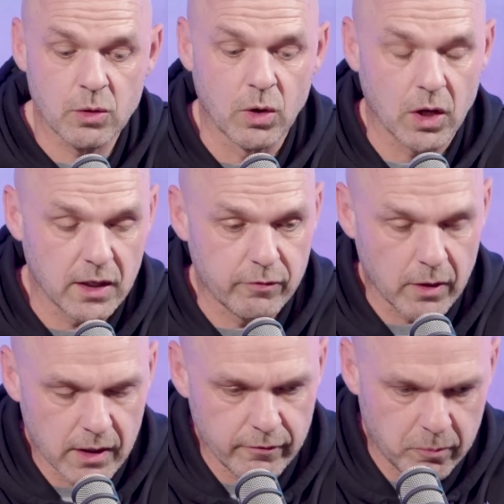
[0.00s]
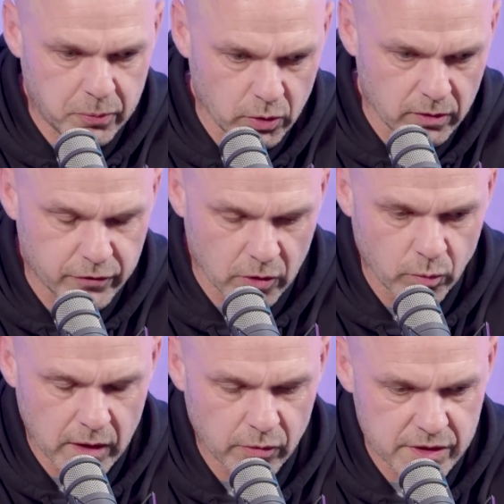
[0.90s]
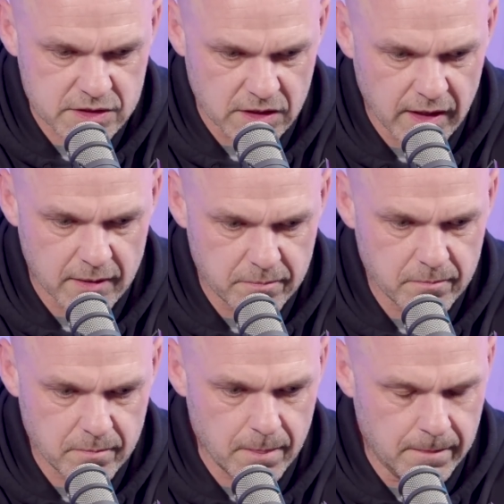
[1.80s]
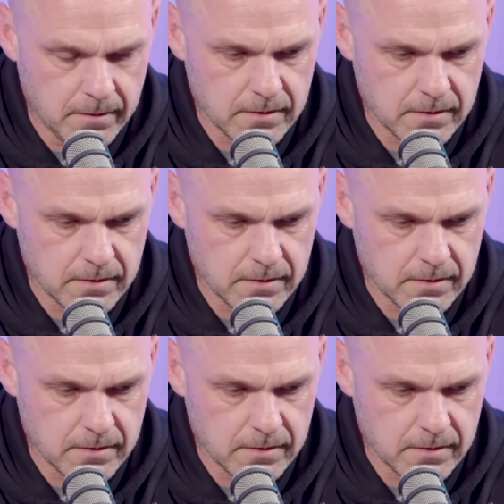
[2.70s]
know what? Liverpool have done well recently. Can they catch Man United?